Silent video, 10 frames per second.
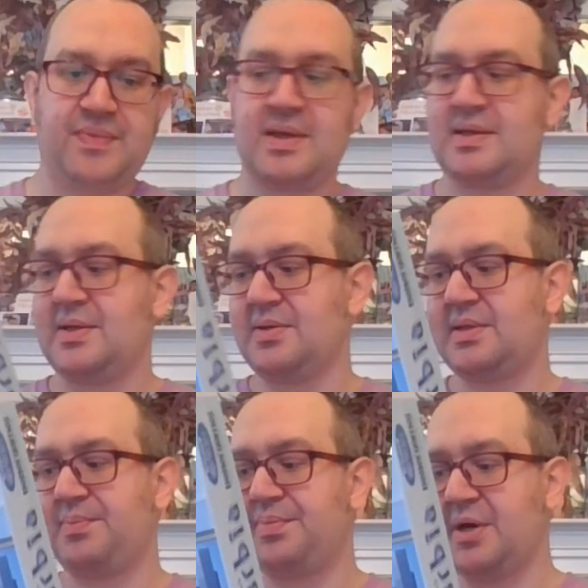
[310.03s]
So
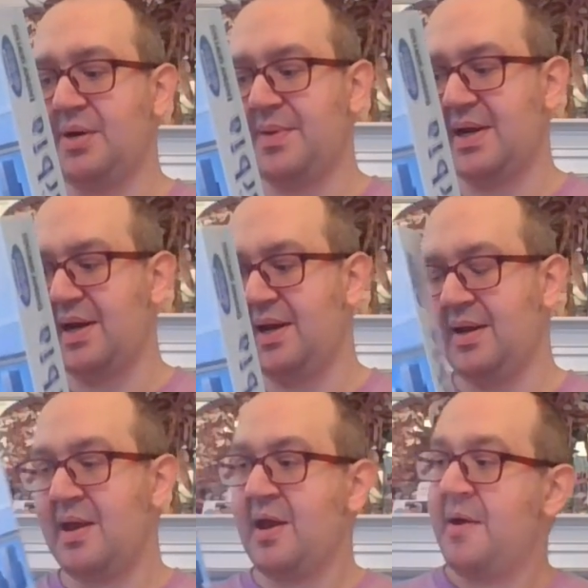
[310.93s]
Suburbia
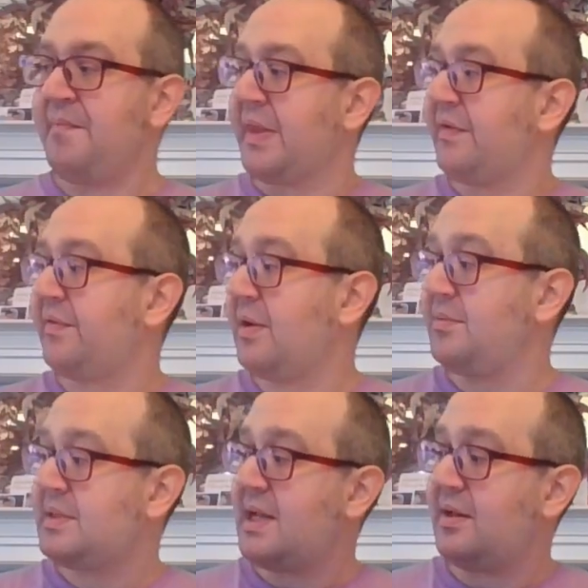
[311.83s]
from
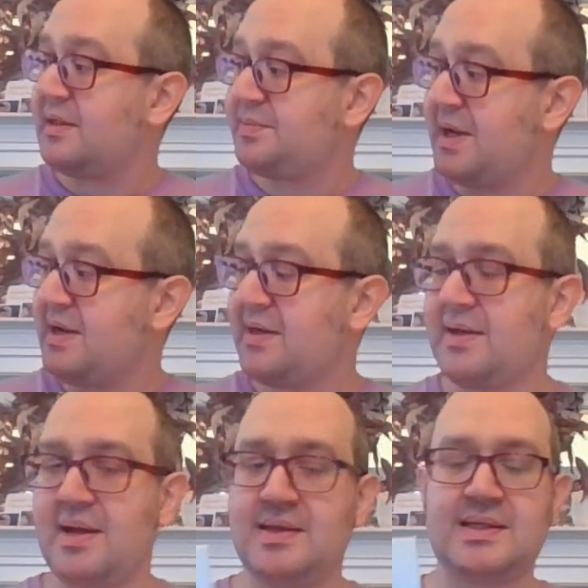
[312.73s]
Ted Alspach.
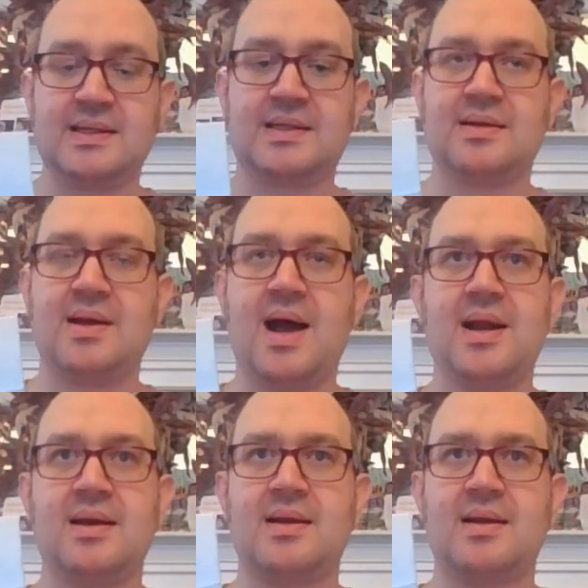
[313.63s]
This is not.